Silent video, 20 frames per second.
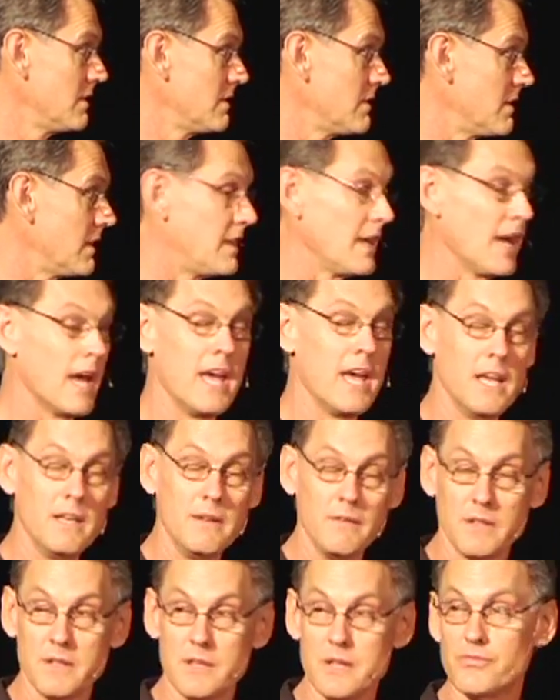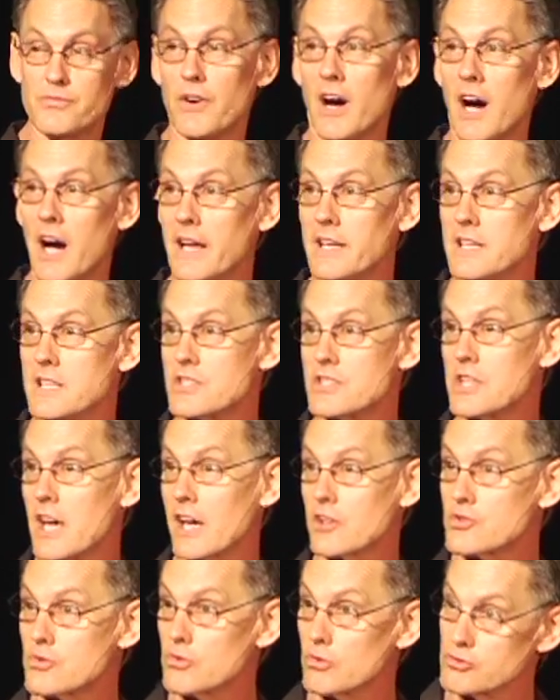today defined as
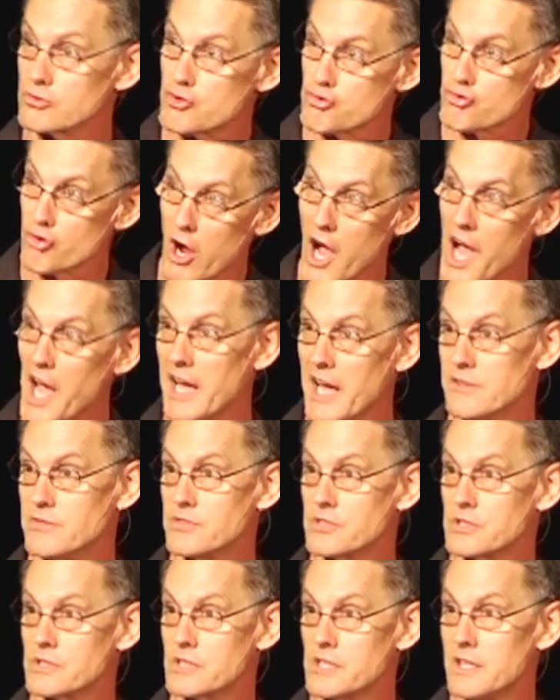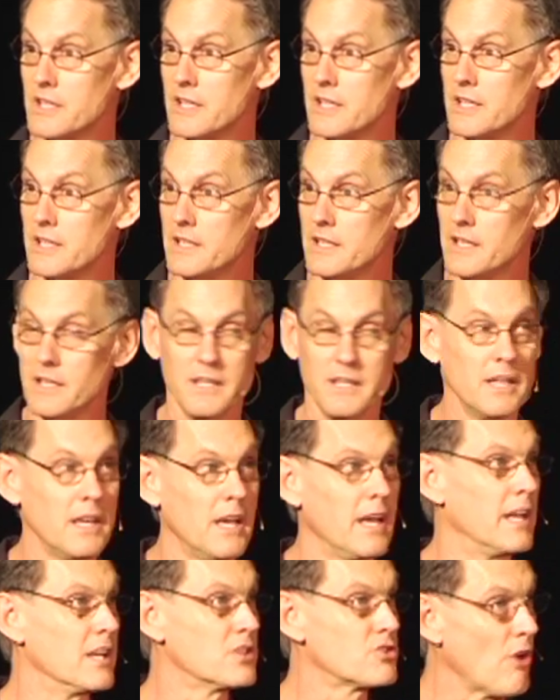sexual drives
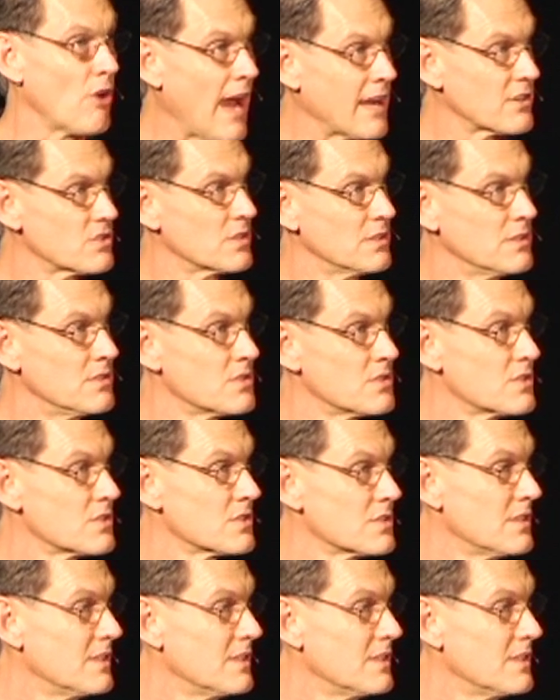and attractions.